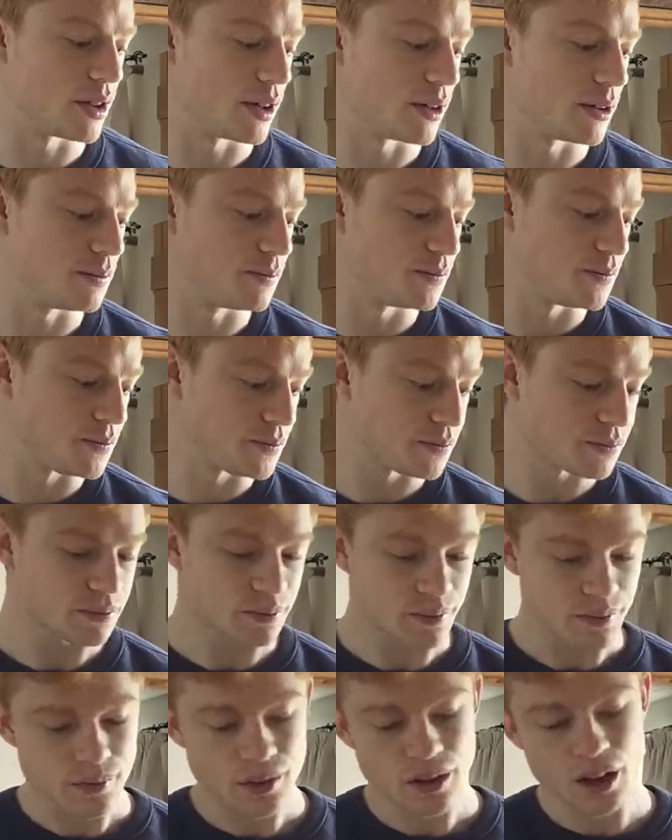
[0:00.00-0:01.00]
So
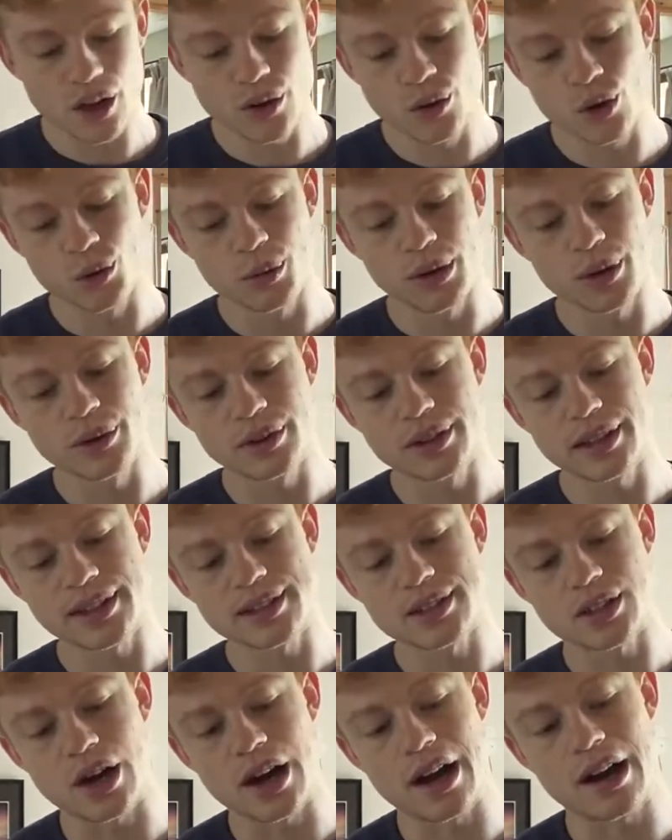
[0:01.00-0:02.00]
normally with
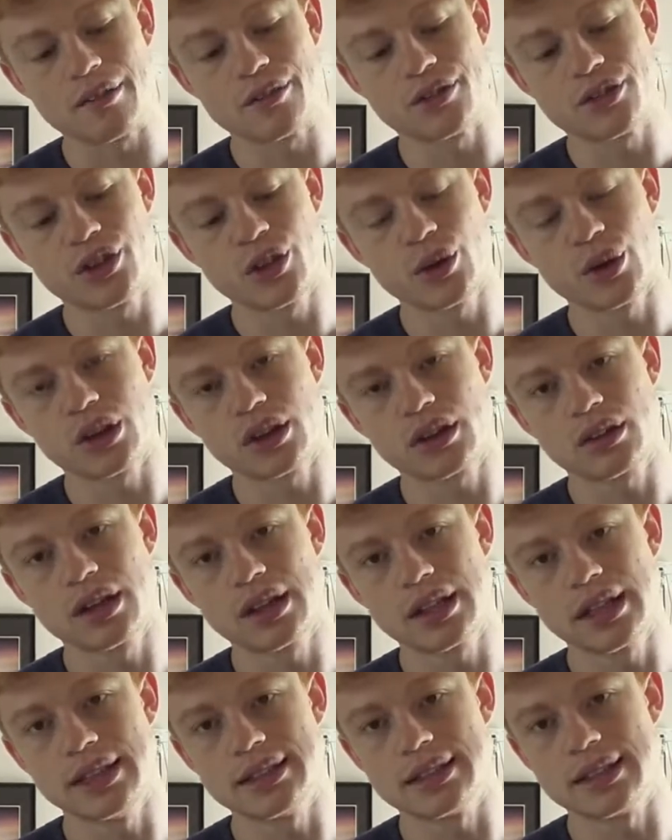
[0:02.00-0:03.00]
this, I'll have two or
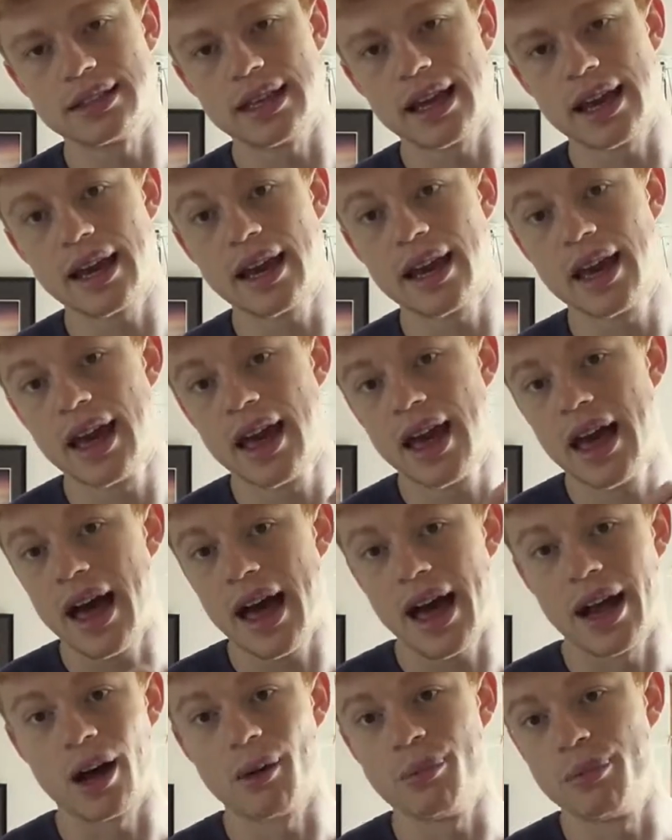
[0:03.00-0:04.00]
three of these a day
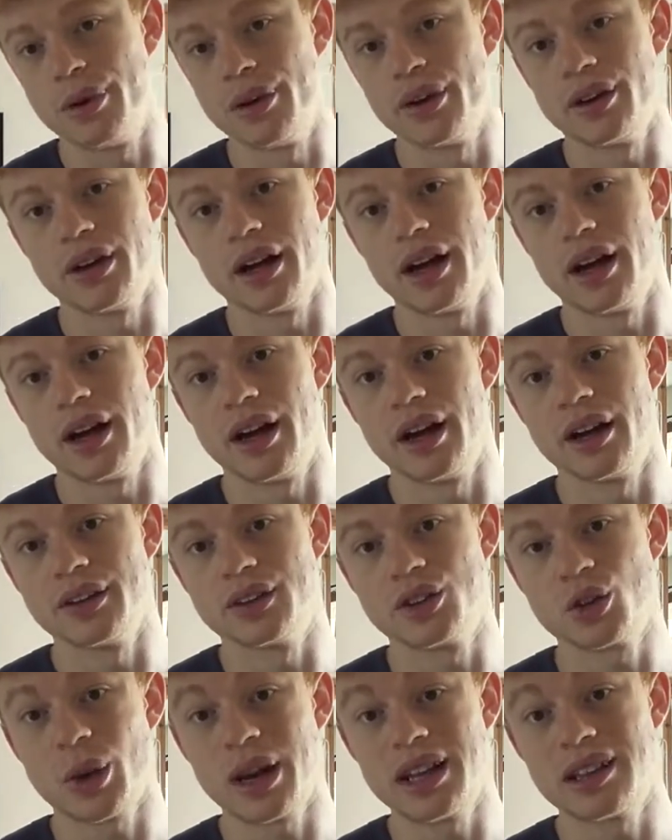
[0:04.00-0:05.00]
and I'll put
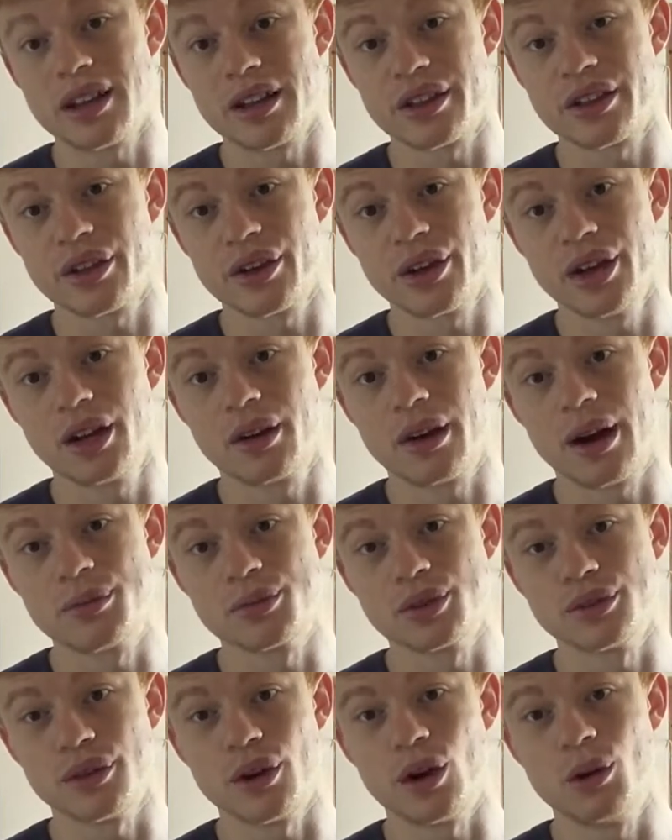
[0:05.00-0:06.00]
uh, 20 to 30
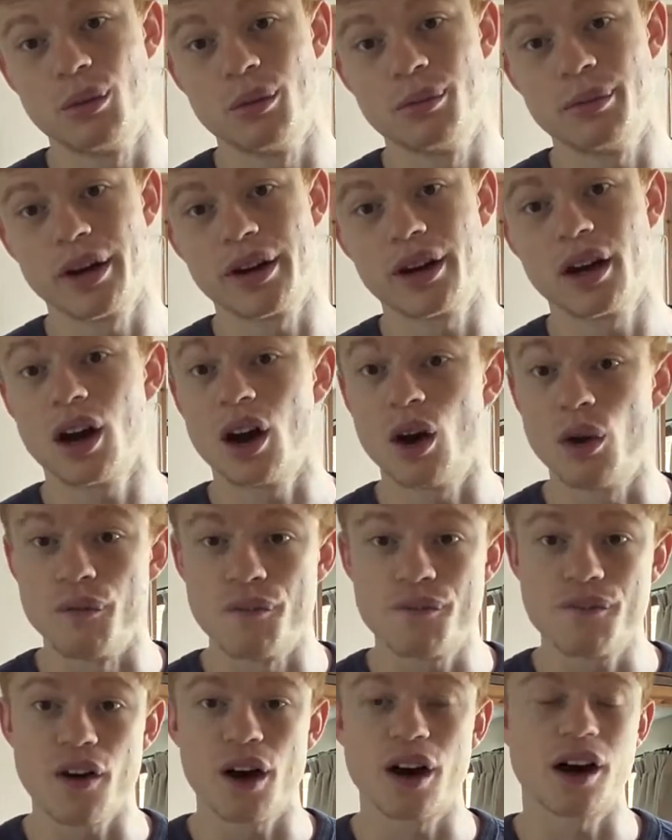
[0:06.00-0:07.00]
grams of almond butter. Oh
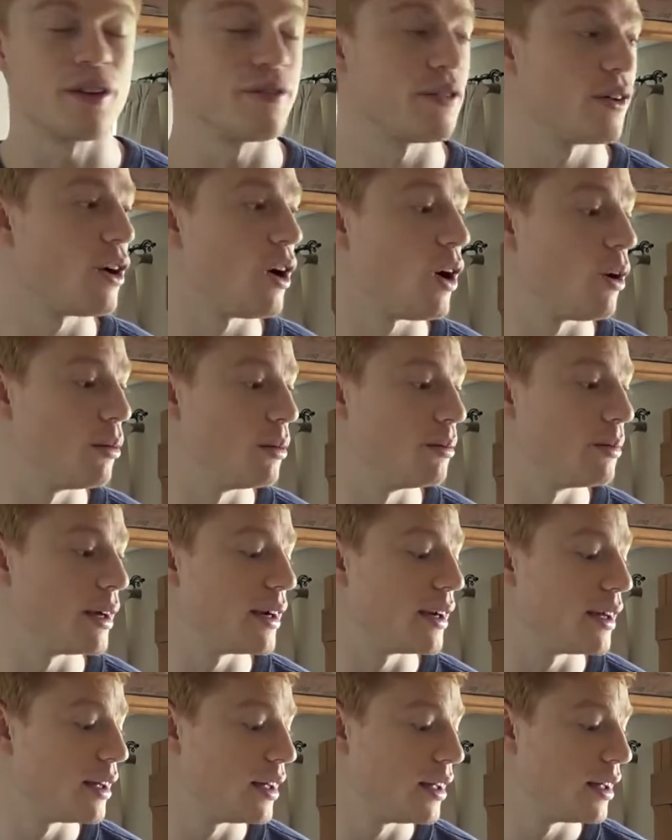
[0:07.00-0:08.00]
fuck, I forgot almond
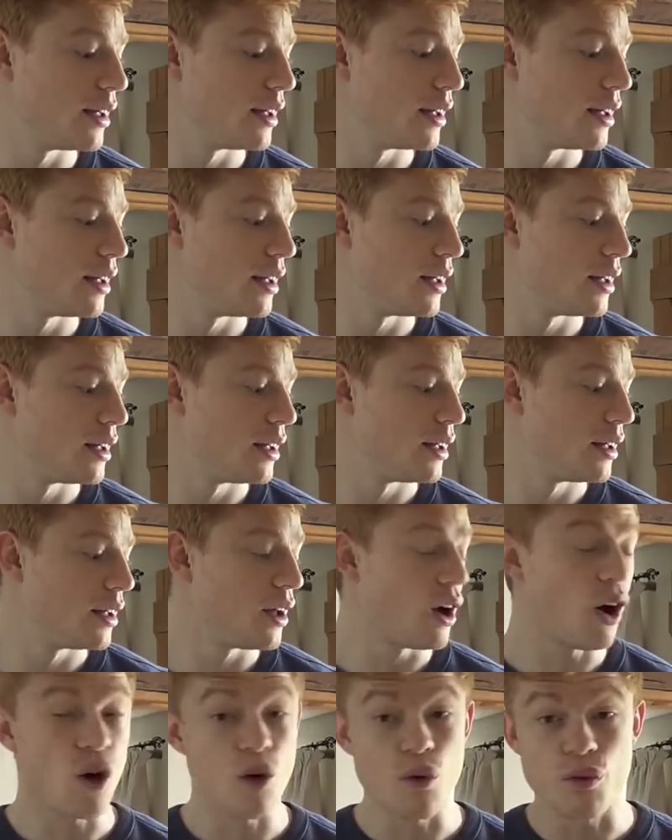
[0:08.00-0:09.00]
butter.
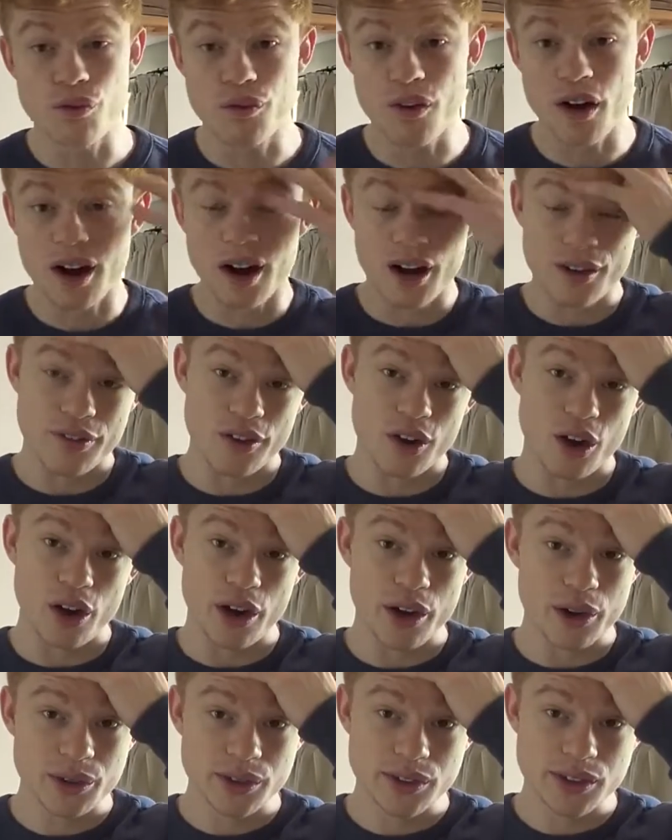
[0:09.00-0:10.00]
Oh fuck, I
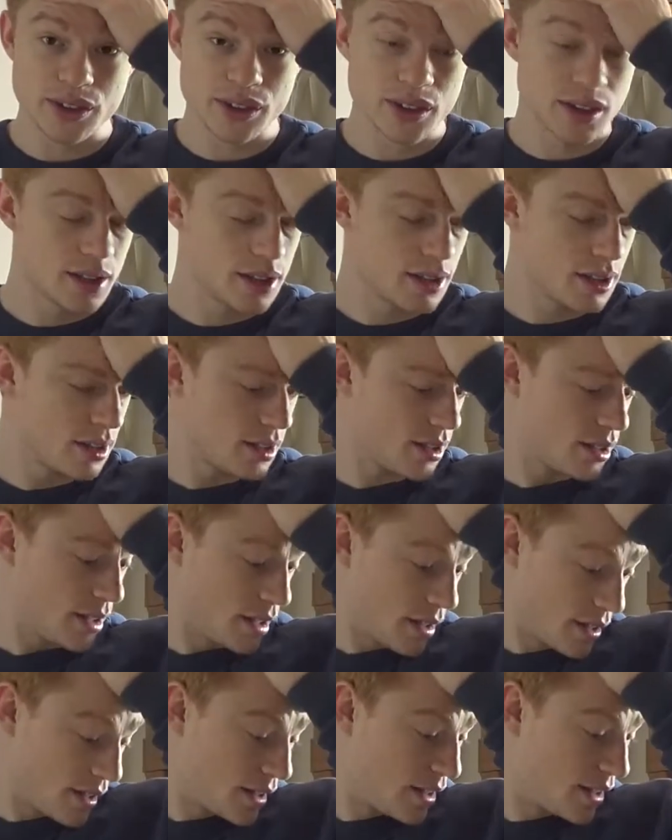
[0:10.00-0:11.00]
forgot oats.
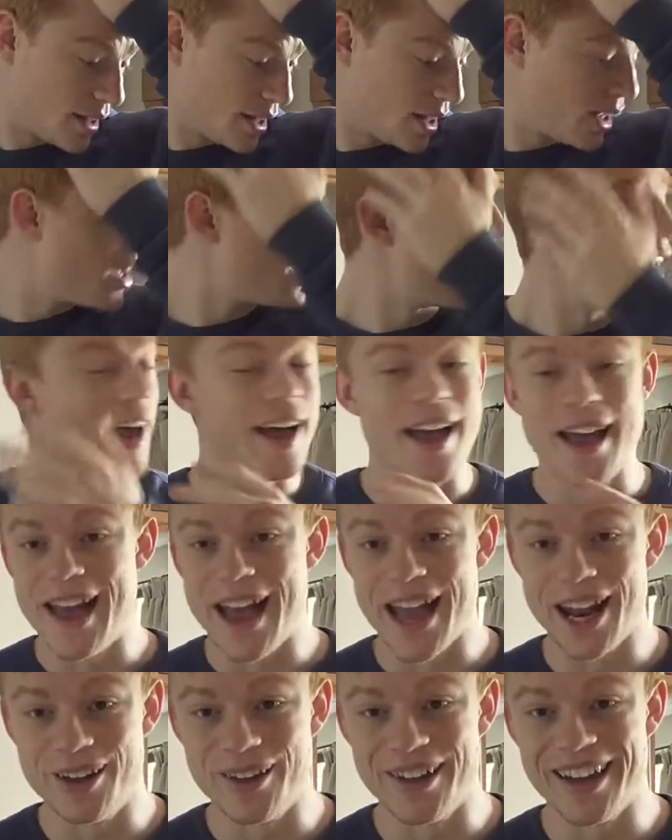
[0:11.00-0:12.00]

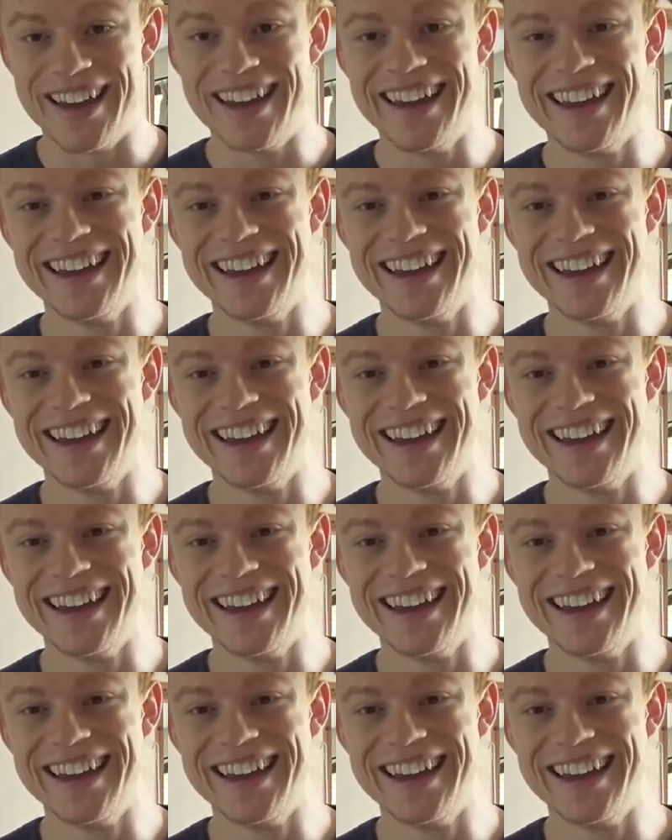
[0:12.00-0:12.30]
Anyway.